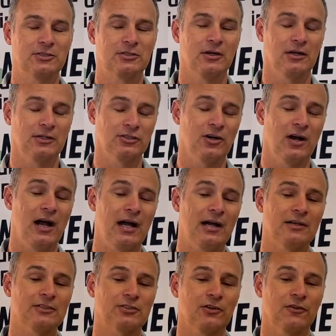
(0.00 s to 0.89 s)
or
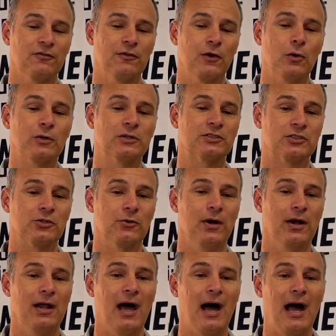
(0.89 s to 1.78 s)
trials are focused
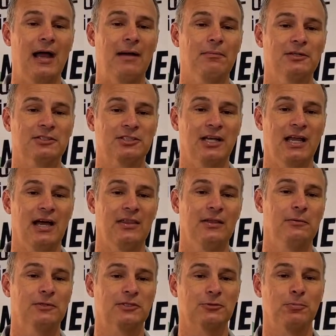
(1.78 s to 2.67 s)
around hybrids and how
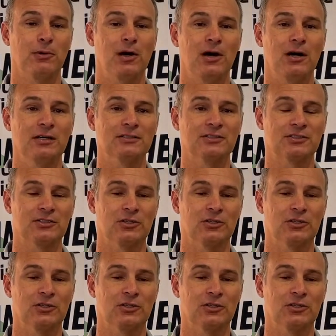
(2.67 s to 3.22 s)
they respond.